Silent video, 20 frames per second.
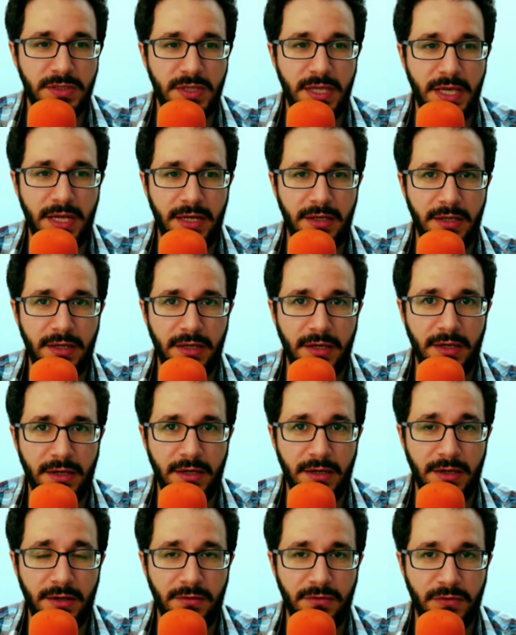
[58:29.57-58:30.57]
then
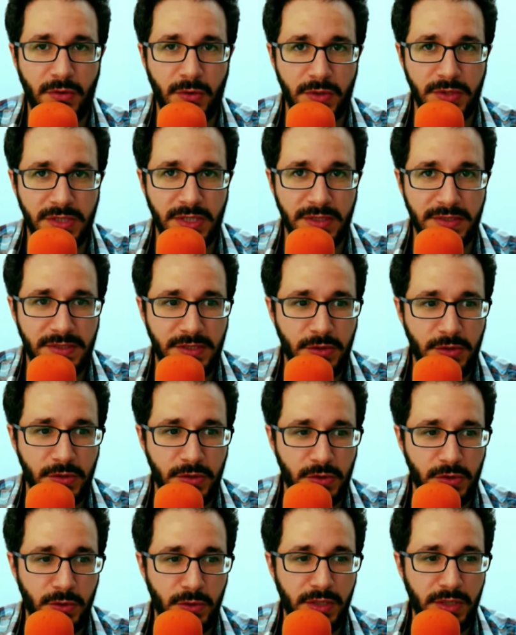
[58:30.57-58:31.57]
uh, of course I'll see you
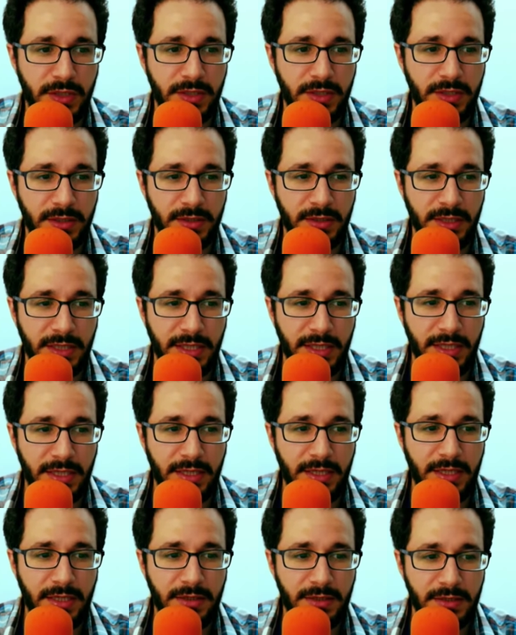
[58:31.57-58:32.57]
soon in the
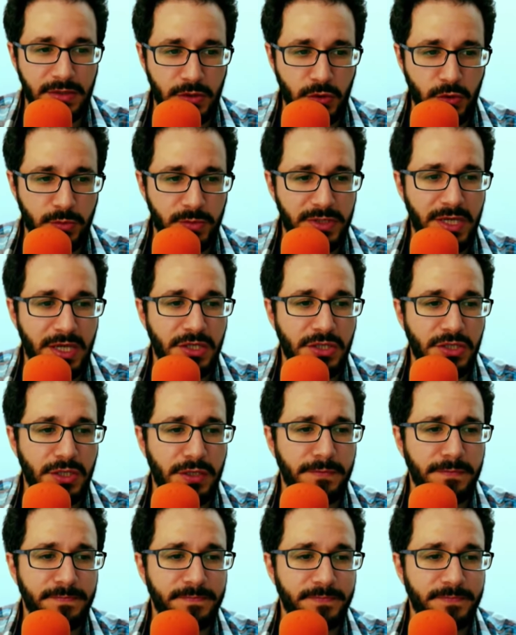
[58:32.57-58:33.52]
in the Zoom session.